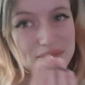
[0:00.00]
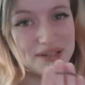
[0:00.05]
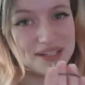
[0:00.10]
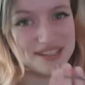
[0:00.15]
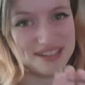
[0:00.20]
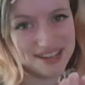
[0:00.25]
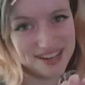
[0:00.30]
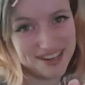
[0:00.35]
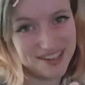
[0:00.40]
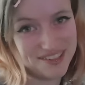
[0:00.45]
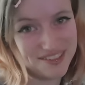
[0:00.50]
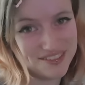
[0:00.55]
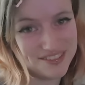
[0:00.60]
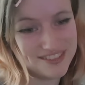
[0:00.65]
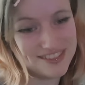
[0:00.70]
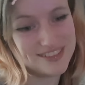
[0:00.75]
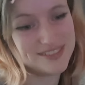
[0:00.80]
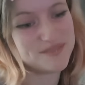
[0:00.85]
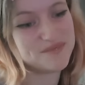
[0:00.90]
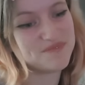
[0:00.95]
my
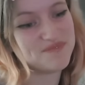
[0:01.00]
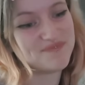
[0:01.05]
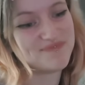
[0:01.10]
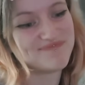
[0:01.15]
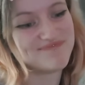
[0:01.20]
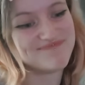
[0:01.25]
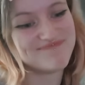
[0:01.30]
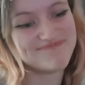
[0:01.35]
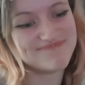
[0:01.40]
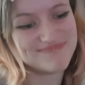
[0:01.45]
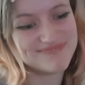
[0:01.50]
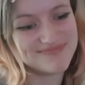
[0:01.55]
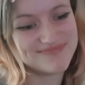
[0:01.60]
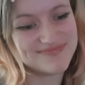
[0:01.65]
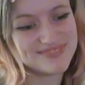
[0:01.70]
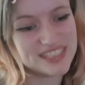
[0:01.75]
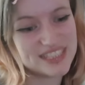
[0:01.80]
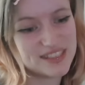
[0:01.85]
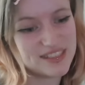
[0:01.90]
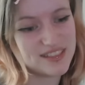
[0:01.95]
nails.
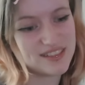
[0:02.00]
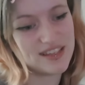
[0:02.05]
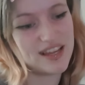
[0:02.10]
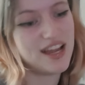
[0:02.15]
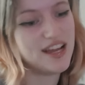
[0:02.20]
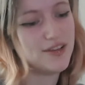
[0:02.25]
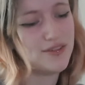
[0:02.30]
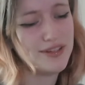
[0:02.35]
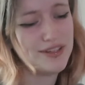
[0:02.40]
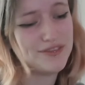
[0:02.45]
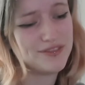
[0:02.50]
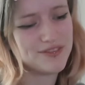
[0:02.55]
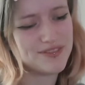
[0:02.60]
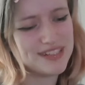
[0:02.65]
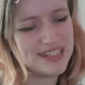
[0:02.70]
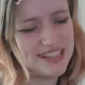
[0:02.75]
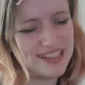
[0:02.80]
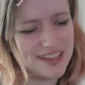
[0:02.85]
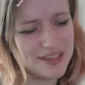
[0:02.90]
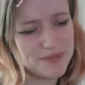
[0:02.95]
I don't even
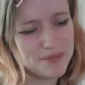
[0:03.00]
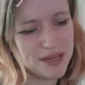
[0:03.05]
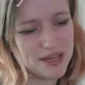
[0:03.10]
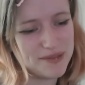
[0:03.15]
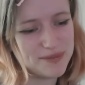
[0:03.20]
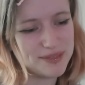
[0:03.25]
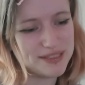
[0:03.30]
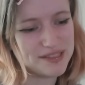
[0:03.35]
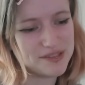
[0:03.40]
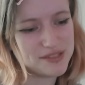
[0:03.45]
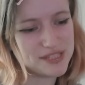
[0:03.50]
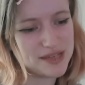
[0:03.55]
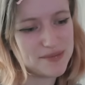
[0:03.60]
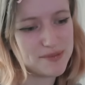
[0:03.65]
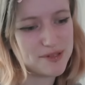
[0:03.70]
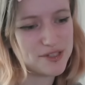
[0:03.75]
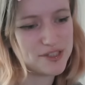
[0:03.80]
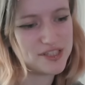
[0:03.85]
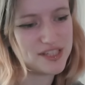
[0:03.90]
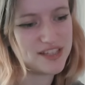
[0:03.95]
really like painting my nails that
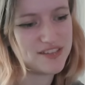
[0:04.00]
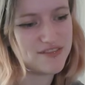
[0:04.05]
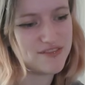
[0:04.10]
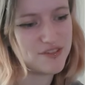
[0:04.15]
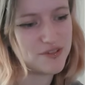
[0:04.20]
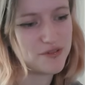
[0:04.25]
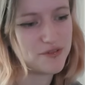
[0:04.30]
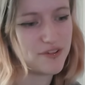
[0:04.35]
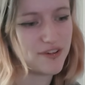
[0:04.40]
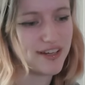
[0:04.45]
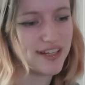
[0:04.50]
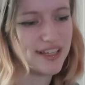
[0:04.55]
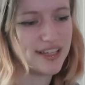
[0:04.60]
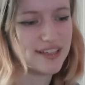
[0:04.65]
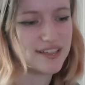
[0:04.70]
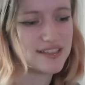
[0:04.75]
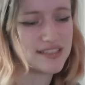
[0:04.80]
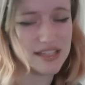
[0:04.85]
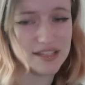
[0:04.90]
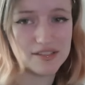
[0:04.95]
much. They feel very
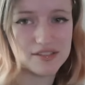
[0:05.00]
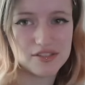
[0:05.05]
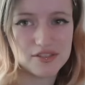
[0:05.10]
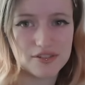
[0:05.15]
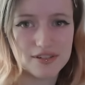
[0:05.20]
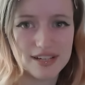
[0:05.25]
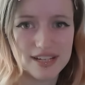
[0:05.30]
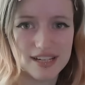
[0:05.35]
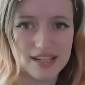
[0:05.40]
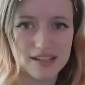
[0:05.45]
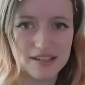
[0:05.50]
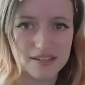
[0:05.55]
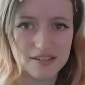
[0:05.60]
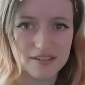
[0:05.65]
like sensory,